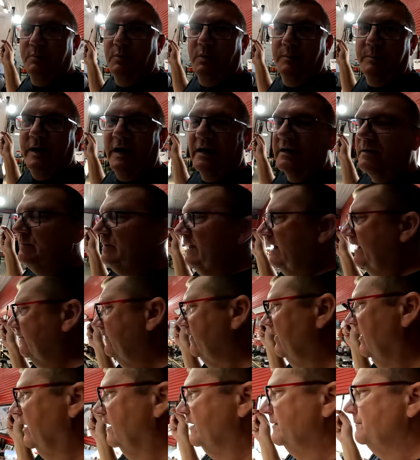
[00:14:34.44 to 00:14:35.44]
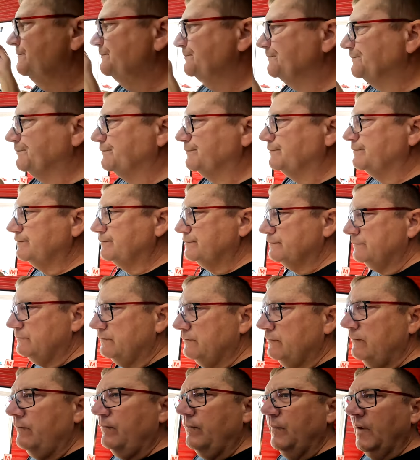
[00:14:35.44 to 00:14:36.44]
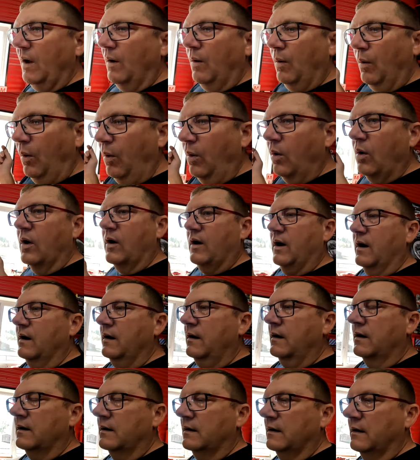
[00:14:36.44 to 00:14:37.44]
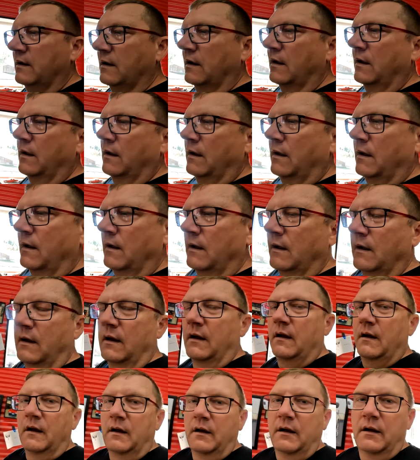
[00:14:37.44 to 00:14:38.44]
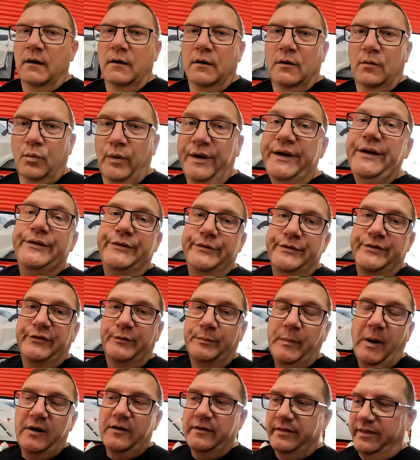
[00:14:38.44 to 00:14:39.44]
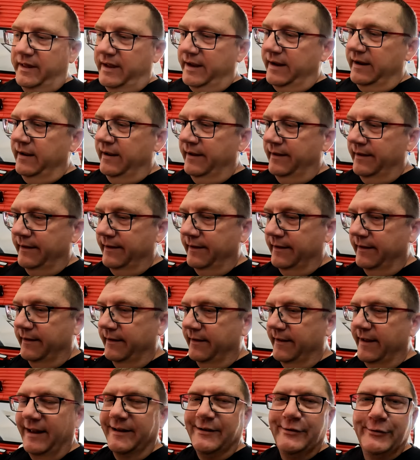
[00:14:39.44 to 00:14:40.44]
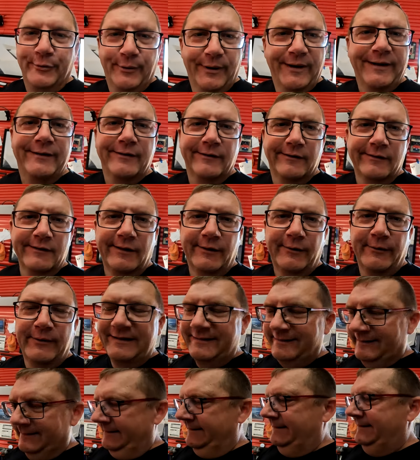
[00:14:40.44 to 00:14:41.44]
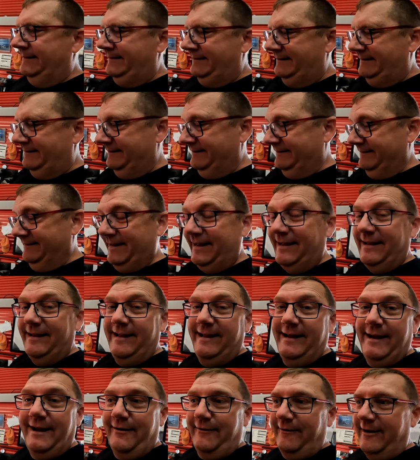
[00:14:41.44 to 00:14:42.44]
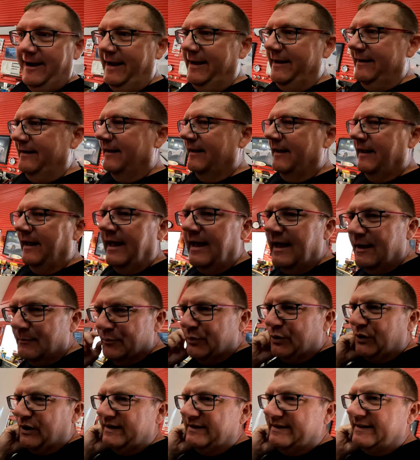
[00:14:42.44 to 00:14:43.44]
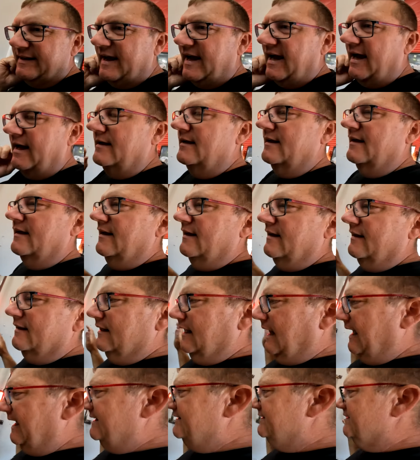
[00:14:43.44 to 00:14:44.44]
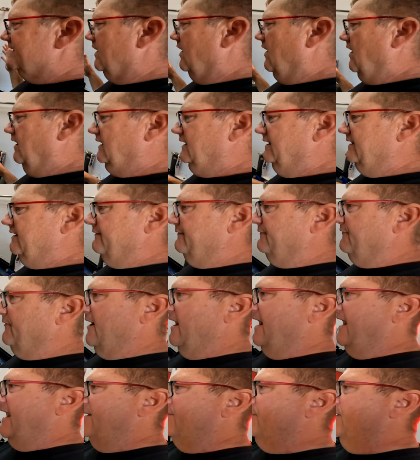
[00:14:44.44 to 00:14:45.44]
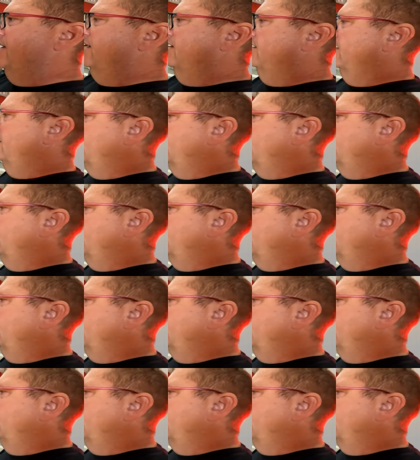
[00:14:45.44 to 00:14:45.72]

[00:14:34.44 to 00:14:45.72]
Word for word: put more backup lights on, or we could do the smart thing and do underglow. I know, right? Put lights all in the frame